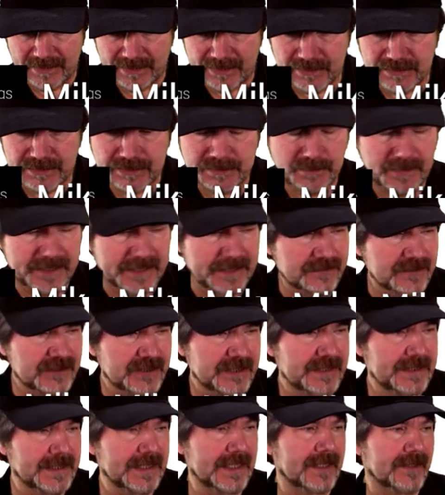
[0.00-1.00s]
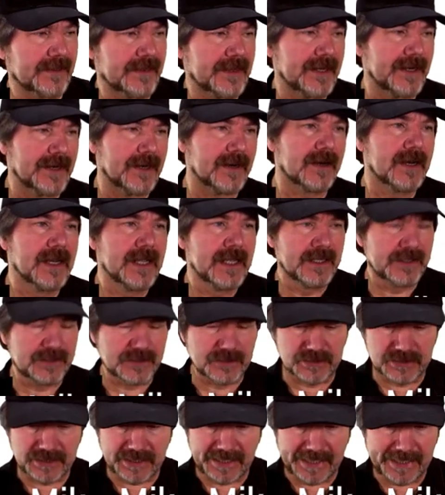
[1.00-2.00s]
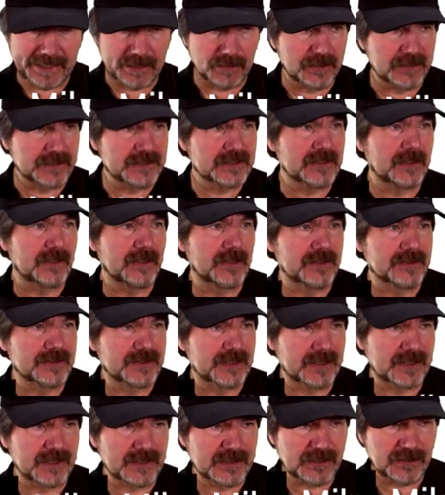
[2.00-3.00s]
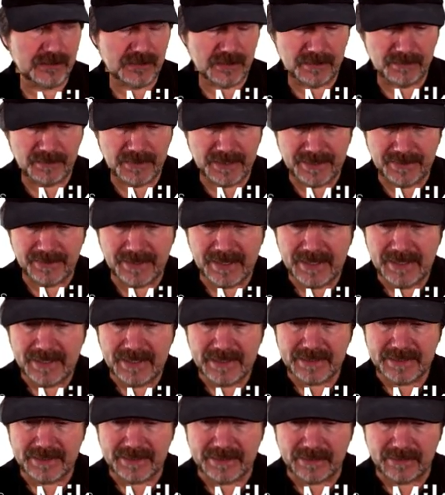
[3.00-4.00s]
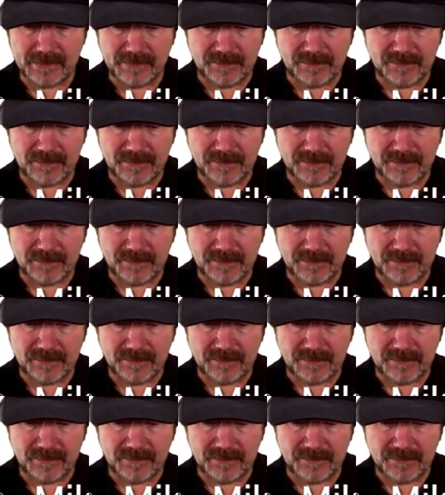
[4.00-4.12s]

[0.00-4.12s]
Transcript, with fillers: you may have seen out there using aerosols to determine, you know,